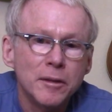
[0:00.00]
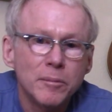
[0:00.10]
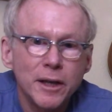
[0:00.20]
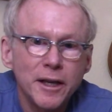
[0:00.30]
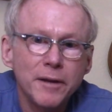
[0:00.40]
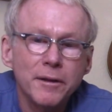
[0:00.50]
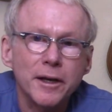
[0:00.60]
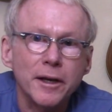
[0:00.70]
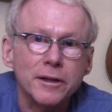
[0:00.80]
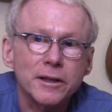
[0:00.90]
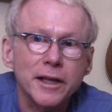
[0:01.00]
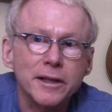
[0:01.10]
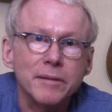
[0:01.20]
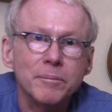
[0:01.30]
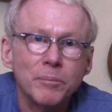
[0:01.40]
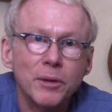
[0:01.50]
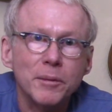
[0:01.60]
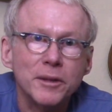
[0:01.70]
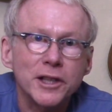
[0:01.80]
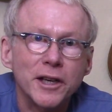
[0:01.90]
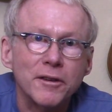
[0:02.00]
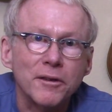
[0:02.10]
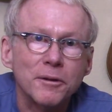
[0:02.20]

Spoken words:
But anything else, I can pretty much handle the